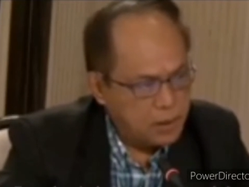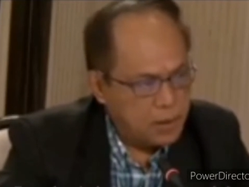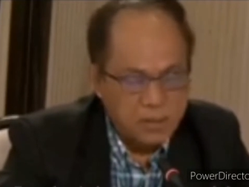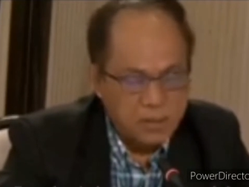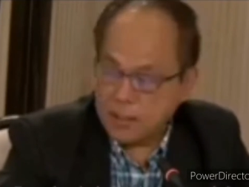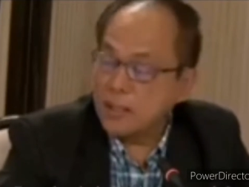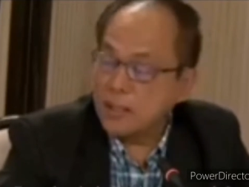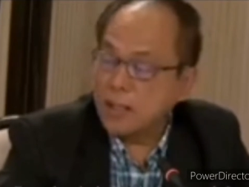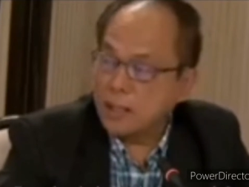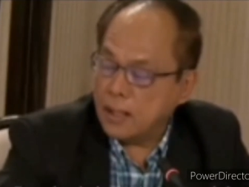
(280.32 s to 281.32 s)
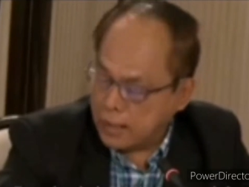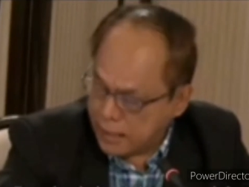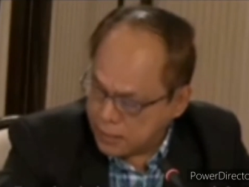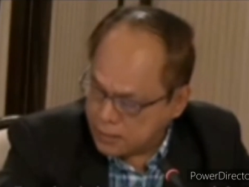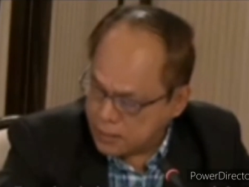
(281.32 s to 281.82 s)
I was really
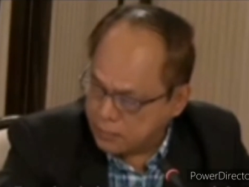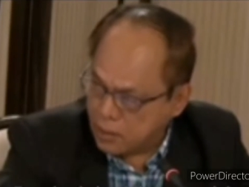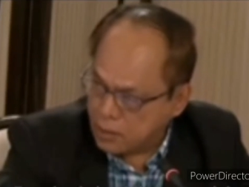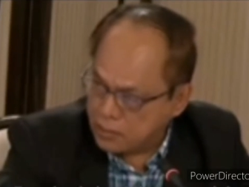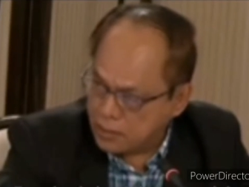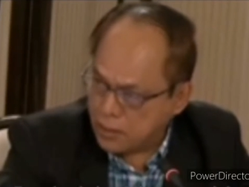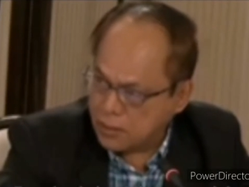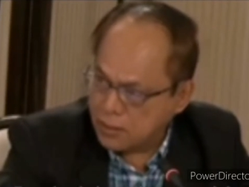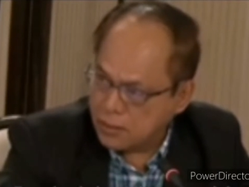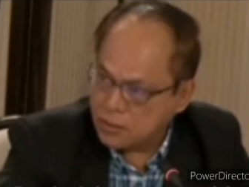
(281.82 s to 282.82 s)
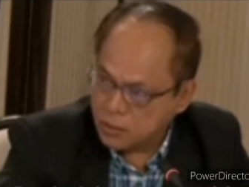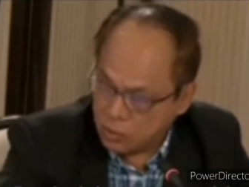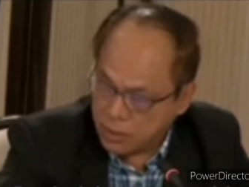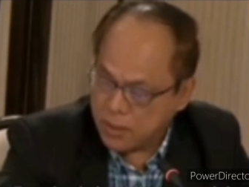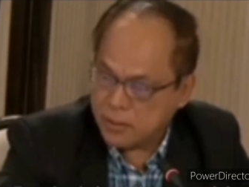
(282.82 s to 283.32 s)
aghast about the
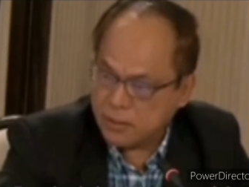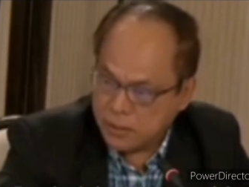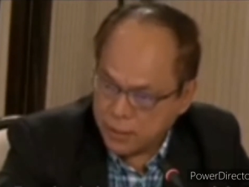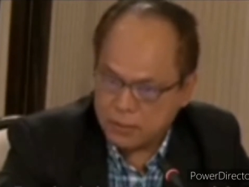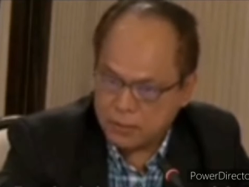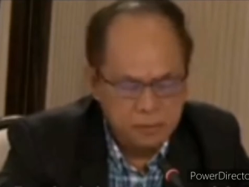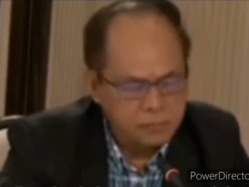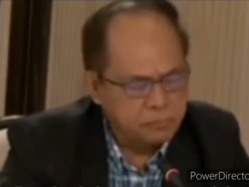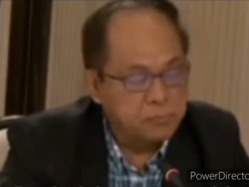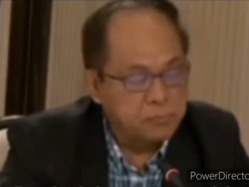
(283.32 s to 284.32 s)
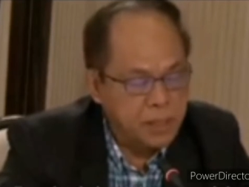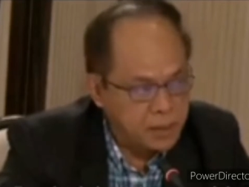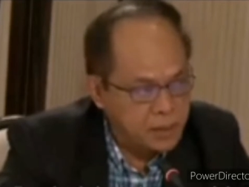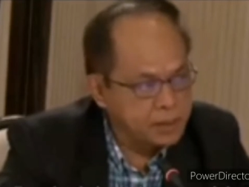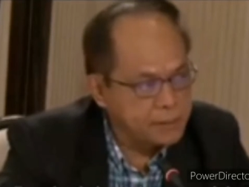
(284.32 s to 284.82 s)
sorry state of
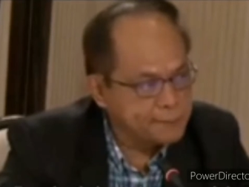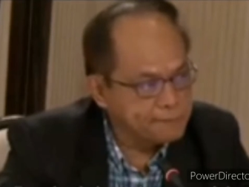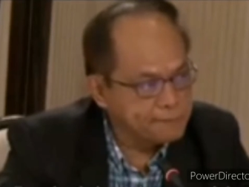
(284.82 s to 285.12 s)
PhilHealth.